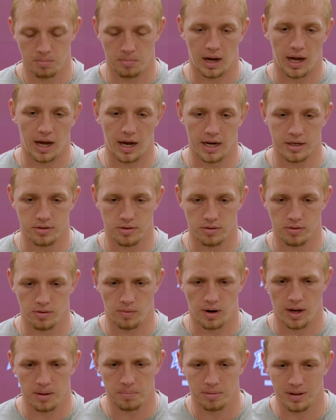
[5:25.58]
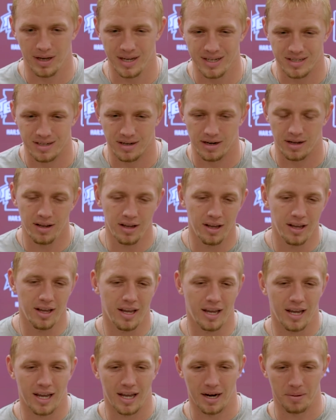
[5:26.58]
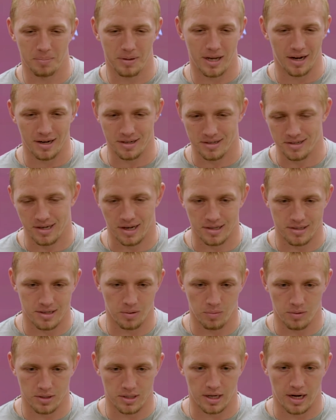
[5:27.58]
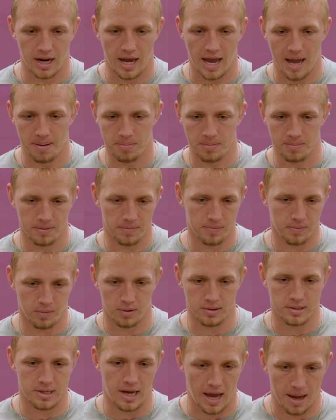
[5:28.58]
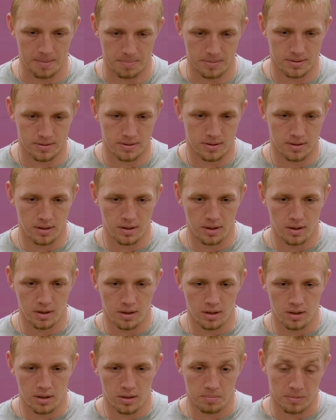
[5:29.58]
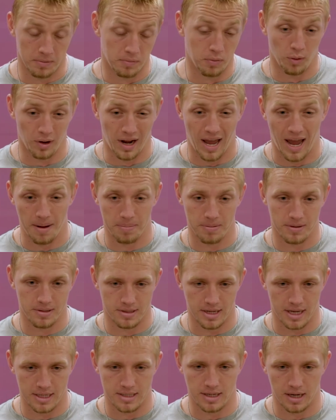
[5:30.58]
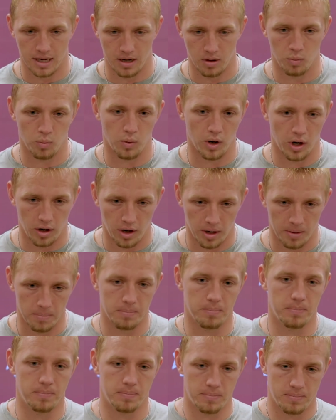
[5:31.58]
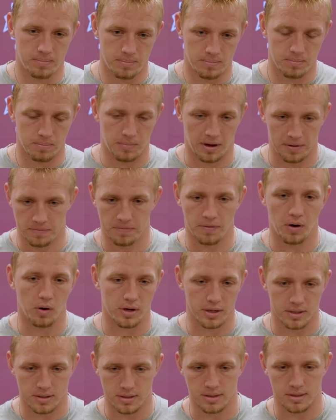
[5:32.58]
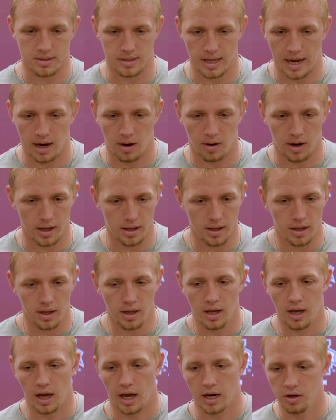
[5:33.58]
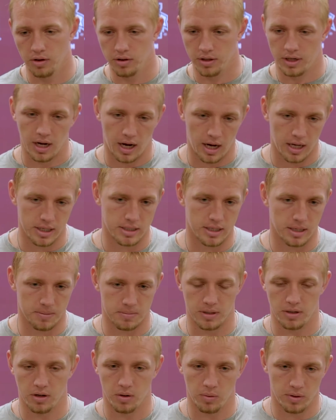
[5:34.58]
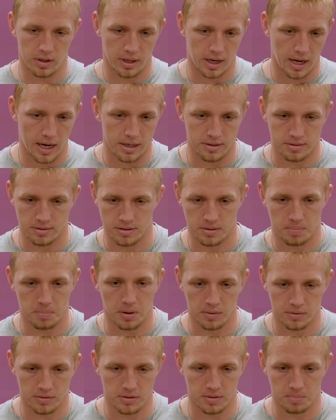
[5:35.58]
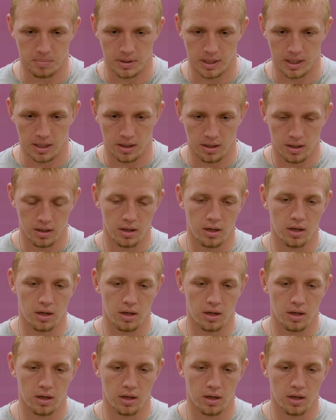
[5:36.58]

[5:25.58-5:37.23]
my eyes are in the right place and I'm kind of sensing what's going to happen before it happens, that's kind of where my focus is now. I know the concepts. I know where the guys are supposed to be.